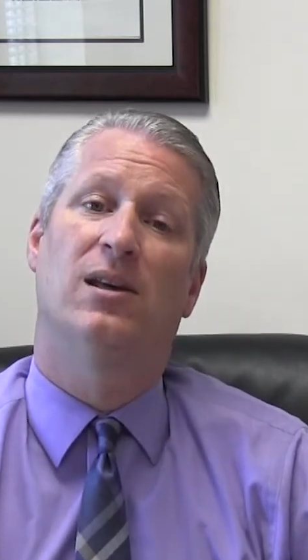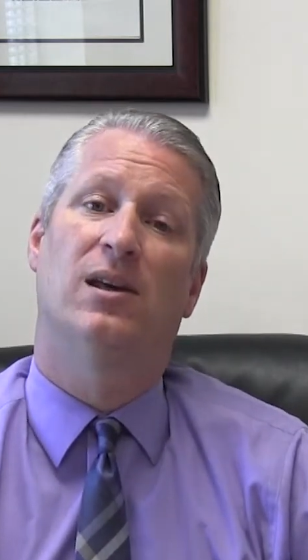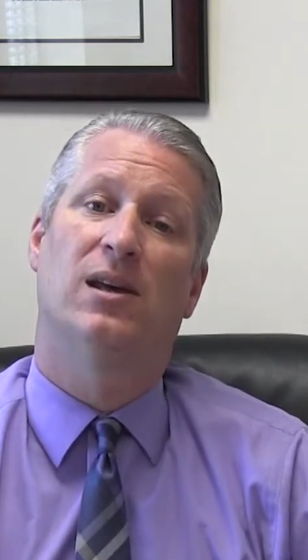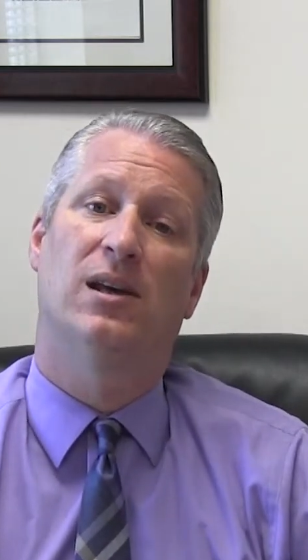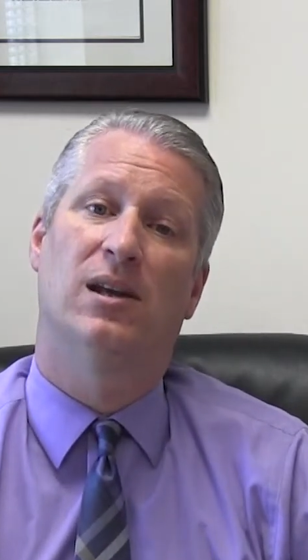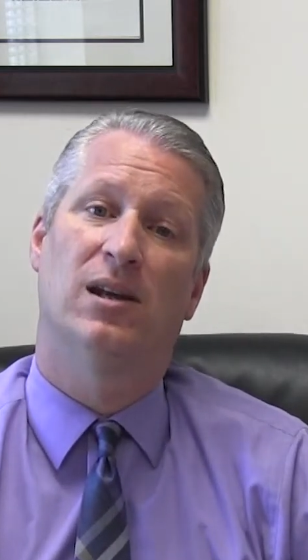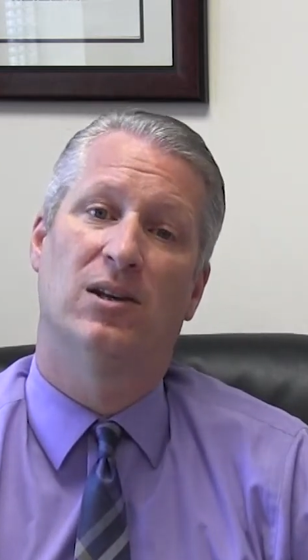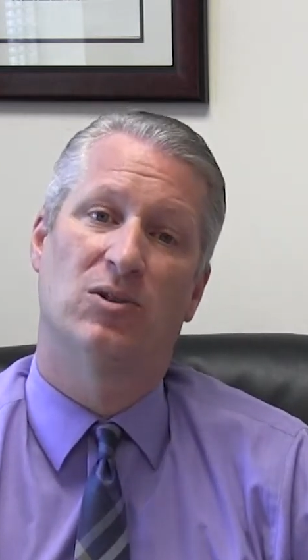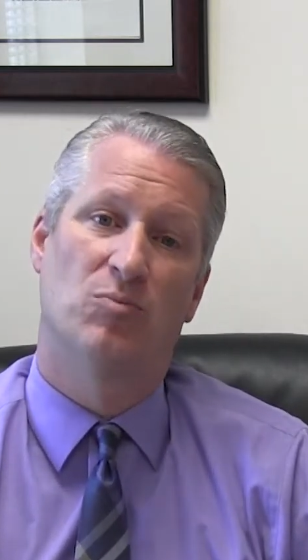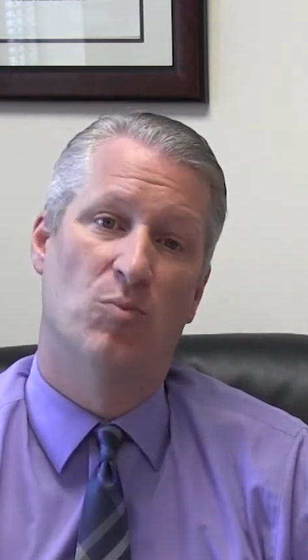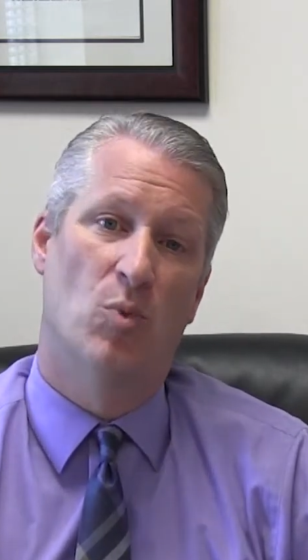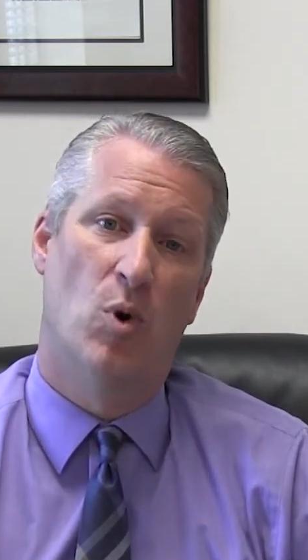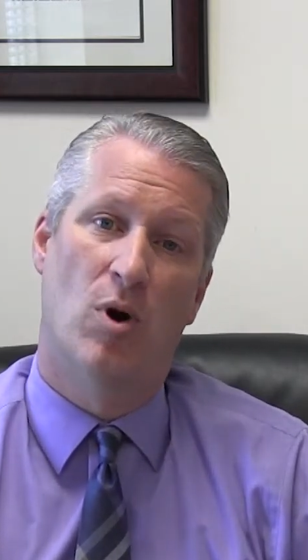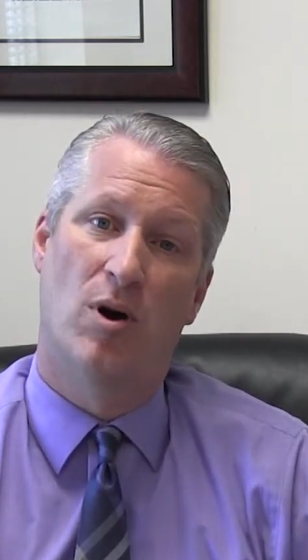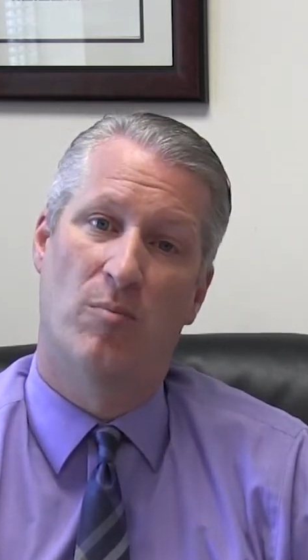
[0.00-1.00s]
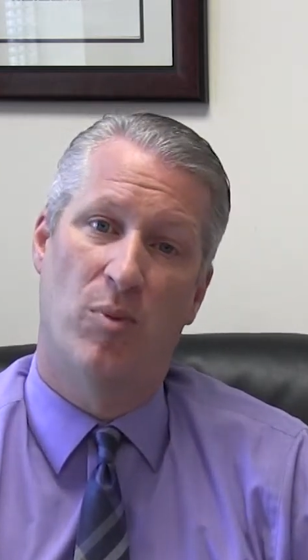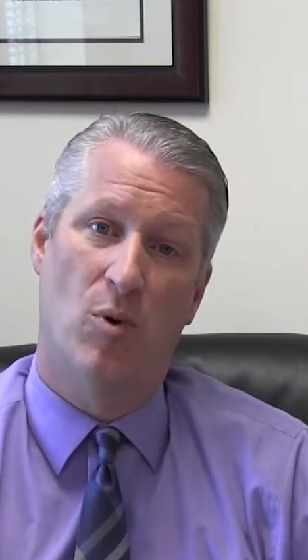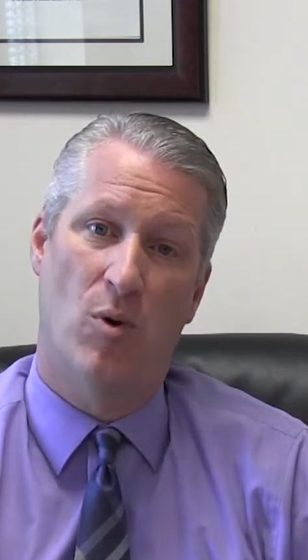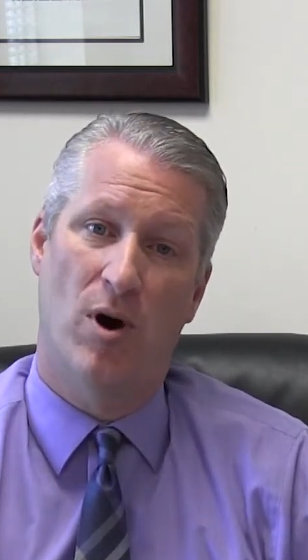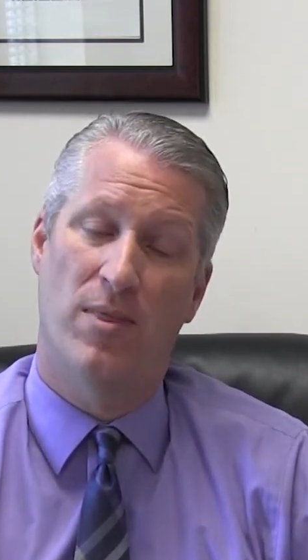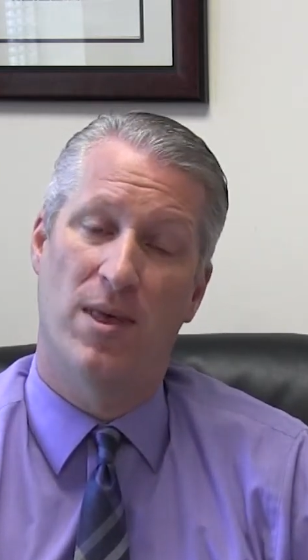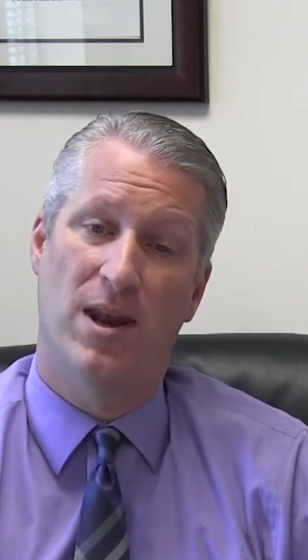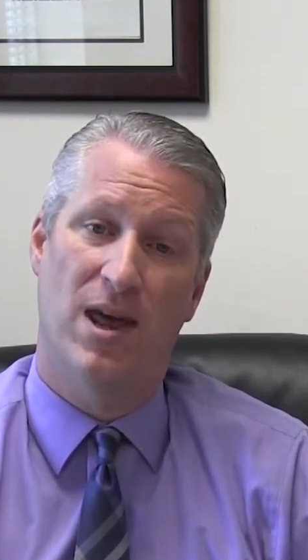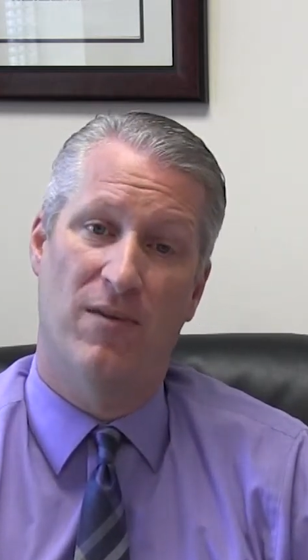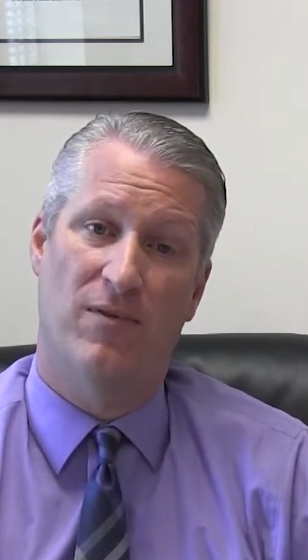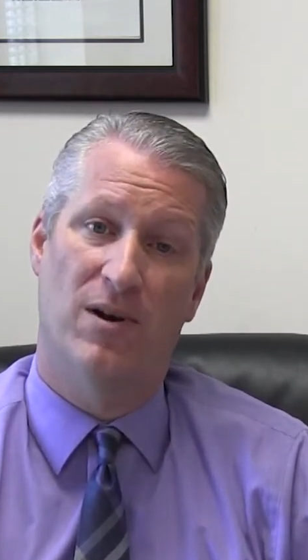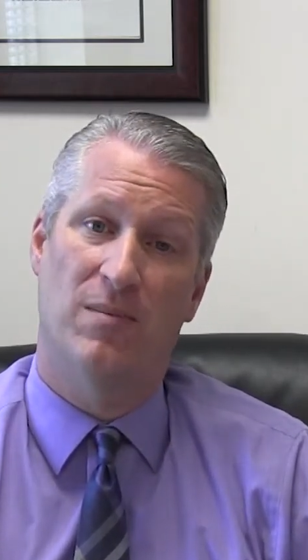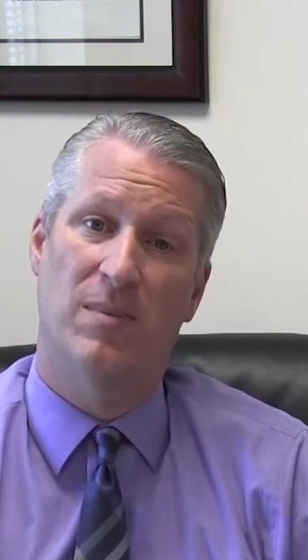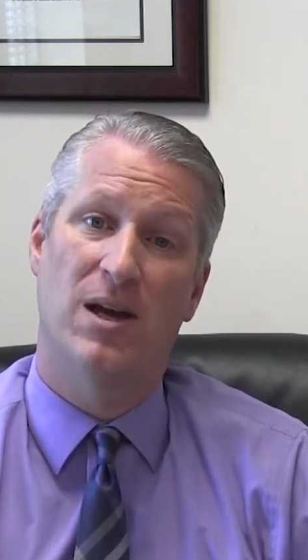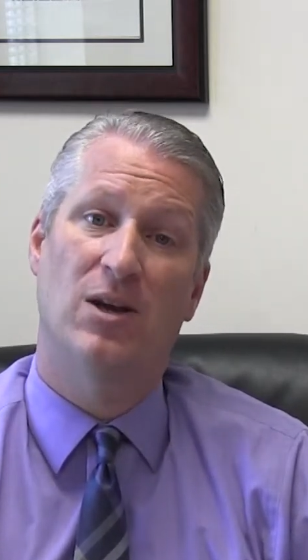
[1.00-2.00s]
it is more important than
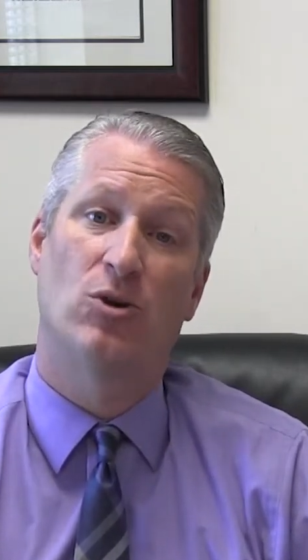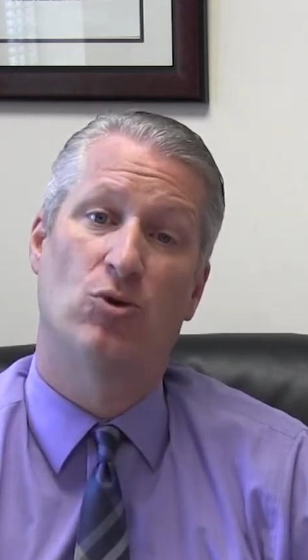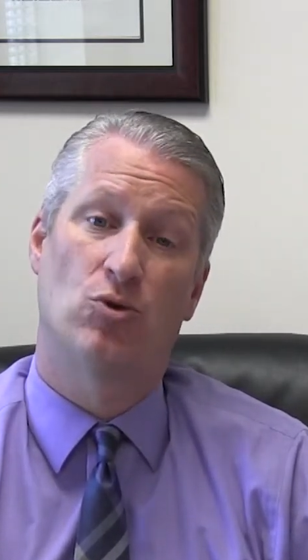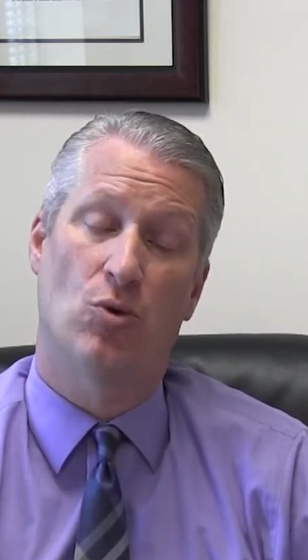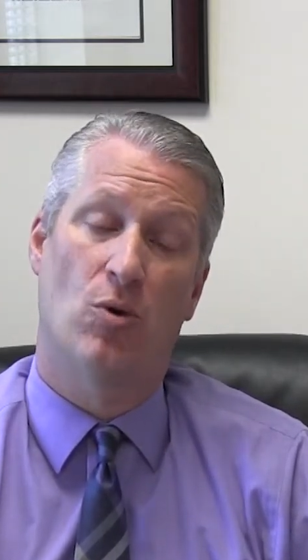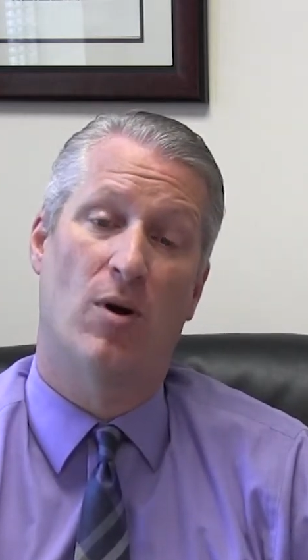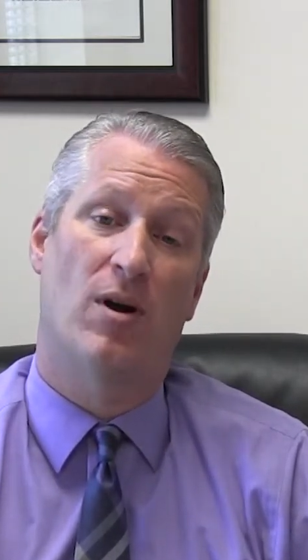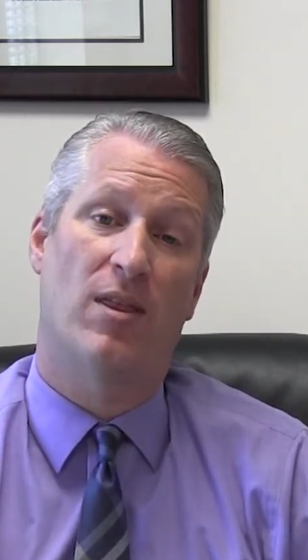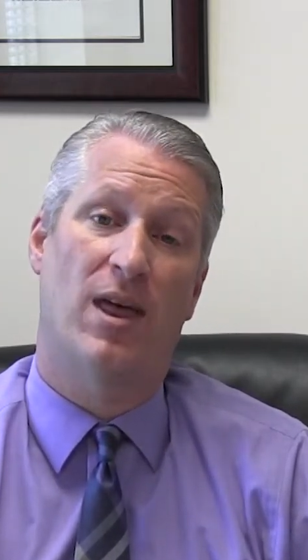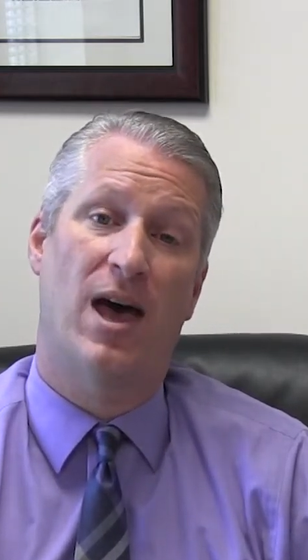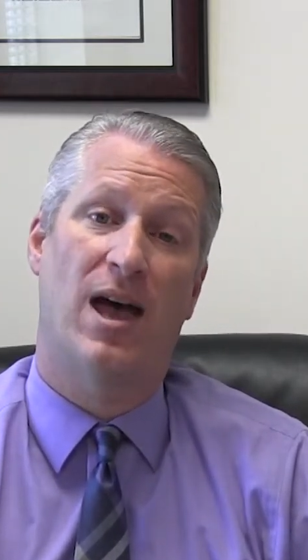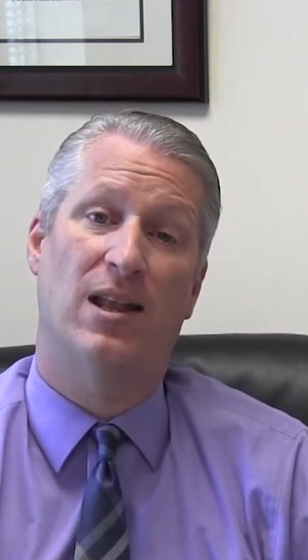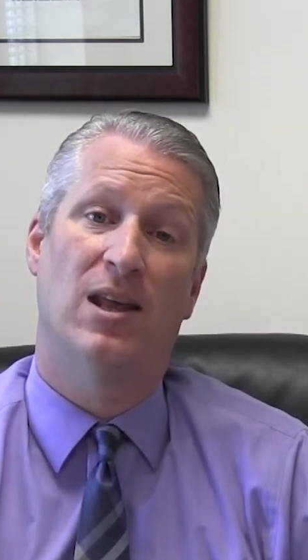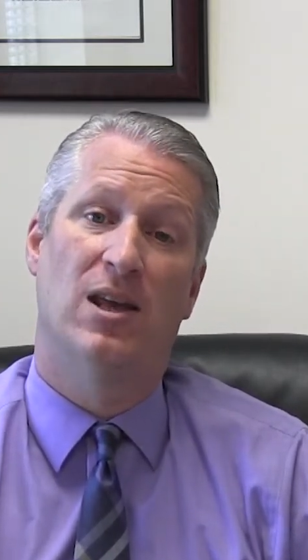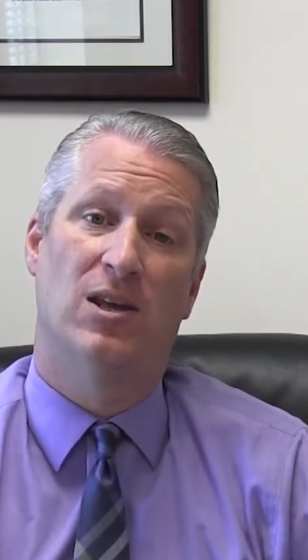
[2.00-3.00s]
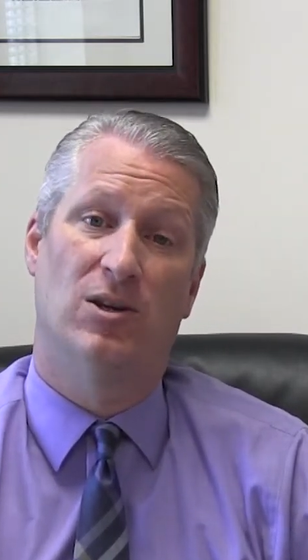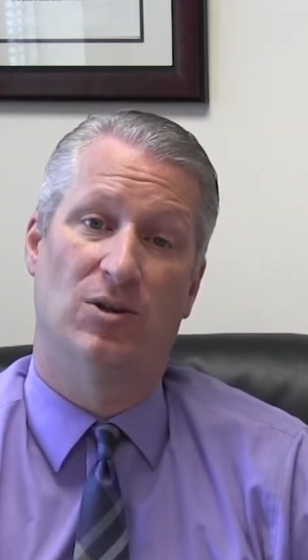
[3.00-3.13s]
ever to make sure that